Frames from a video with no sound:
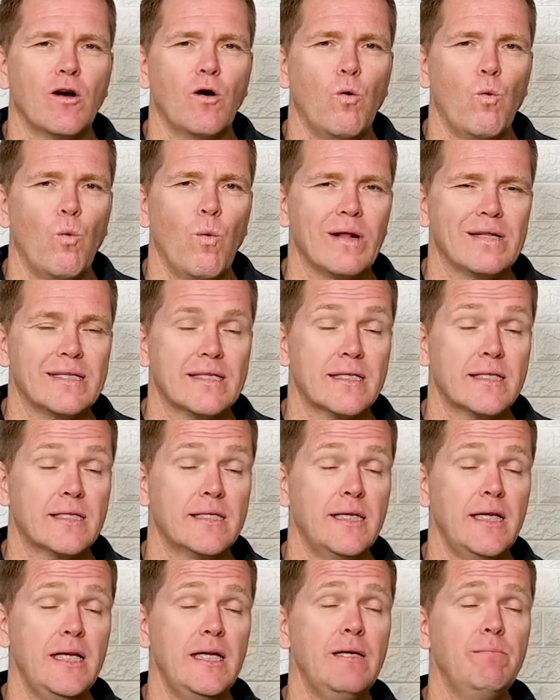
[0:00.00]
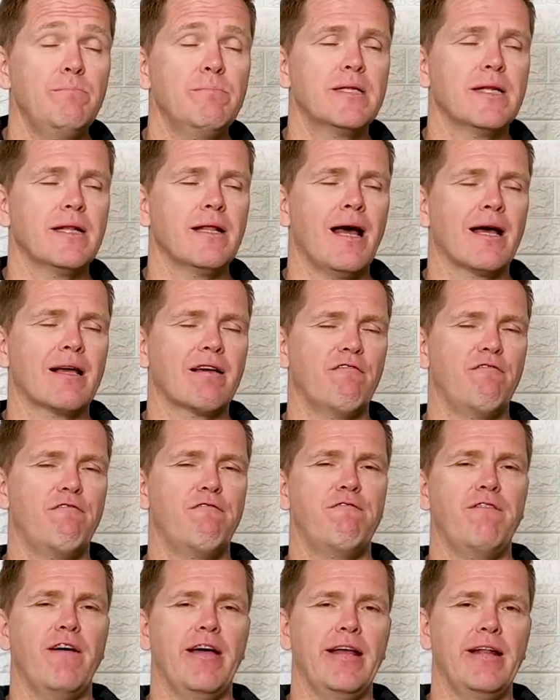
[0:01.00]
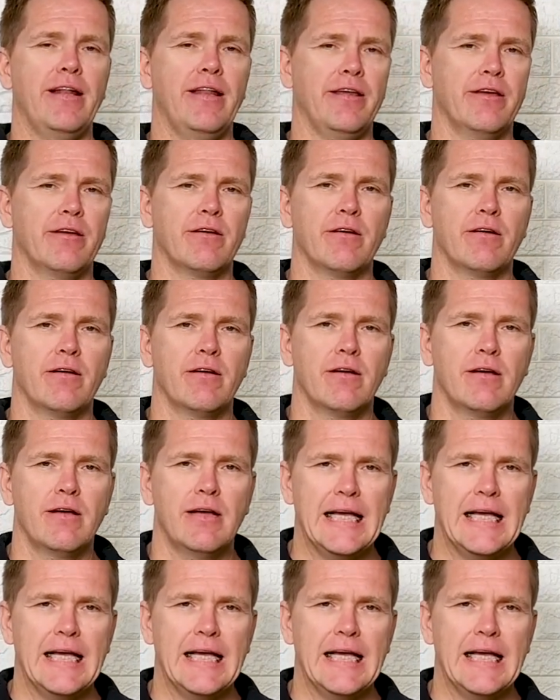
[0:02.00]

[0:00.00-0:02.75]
what seemed like a failure